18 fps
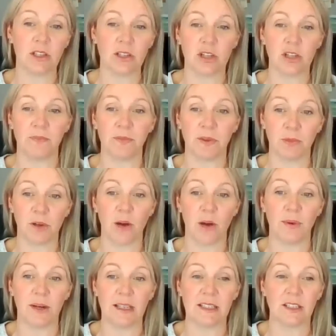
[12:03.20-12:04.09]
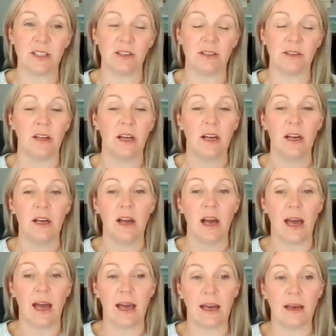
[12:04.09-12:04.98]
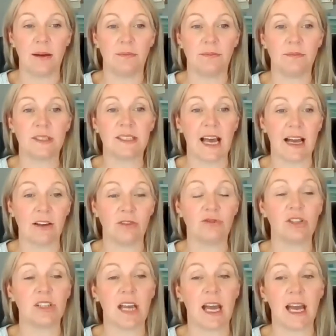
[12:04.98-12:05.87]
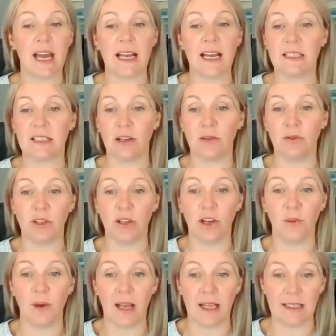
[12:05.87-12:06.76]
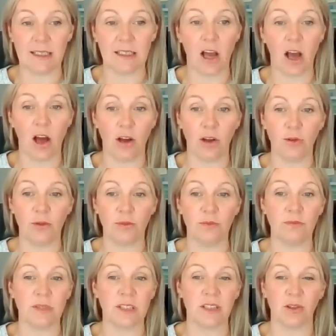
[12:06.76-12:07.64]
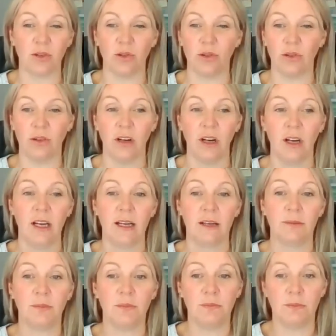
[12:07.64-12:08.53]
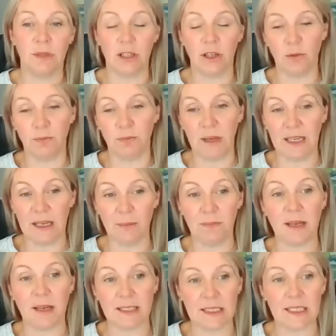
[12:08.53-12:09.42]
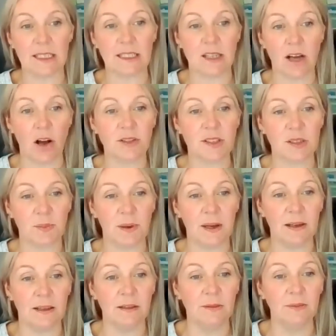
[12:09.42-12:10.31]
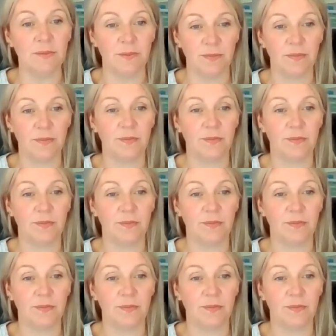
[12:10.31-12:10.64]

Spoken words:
to stop them going into secondary care, so, into homes, or, being admitted into hospital.